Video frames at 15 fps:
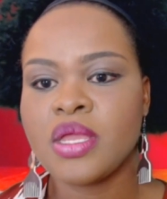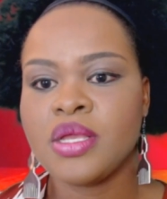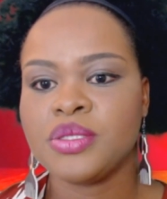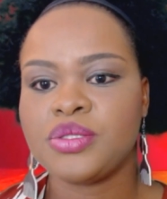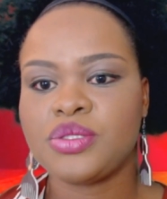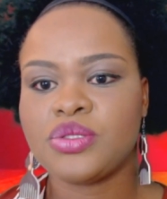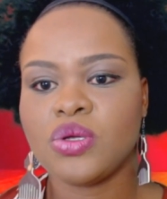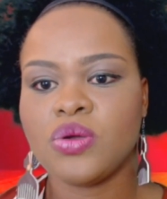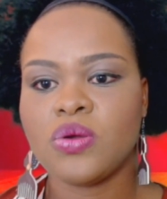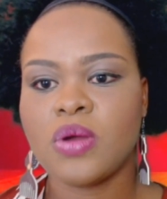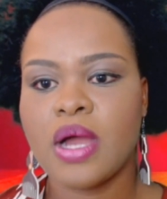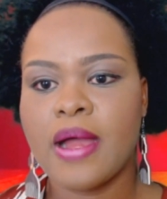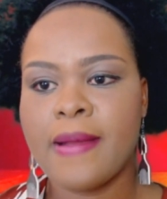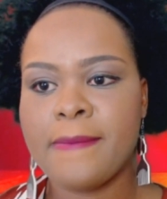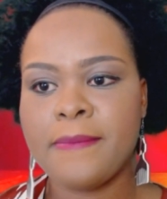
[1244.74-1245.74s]
So
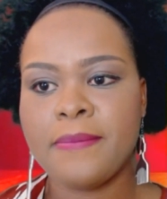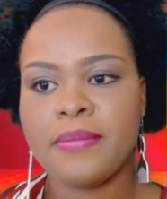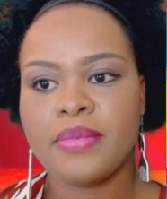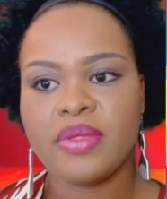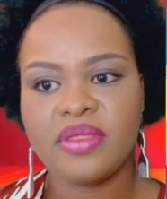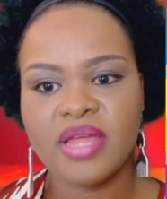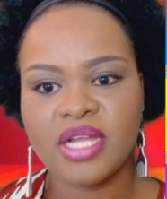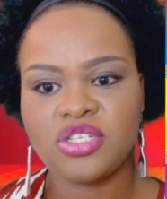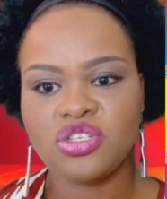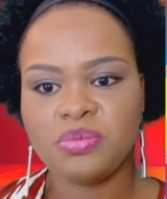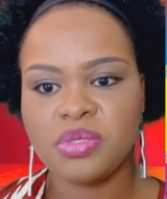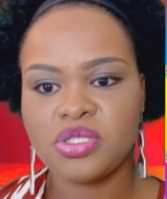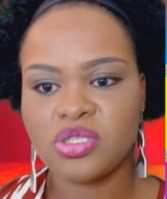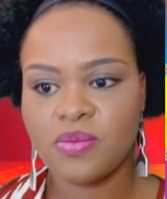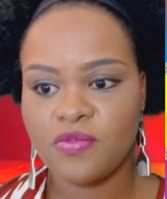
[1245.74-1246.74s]
that should
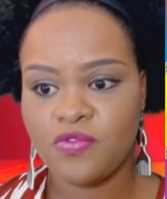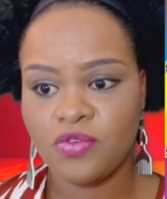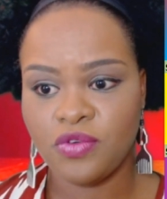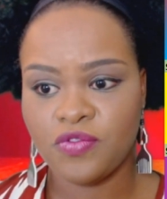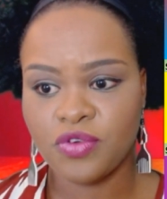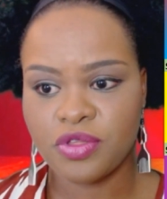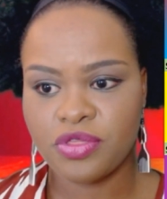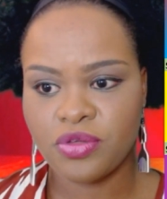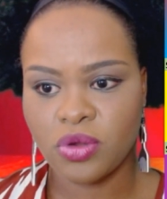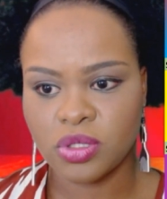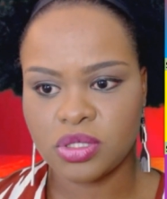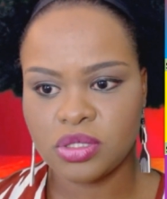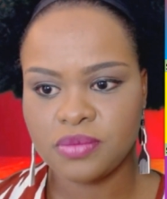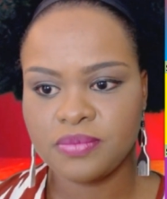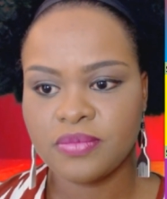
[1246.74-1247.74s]
be some food for
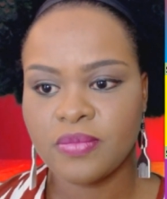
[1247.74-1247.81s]
thought.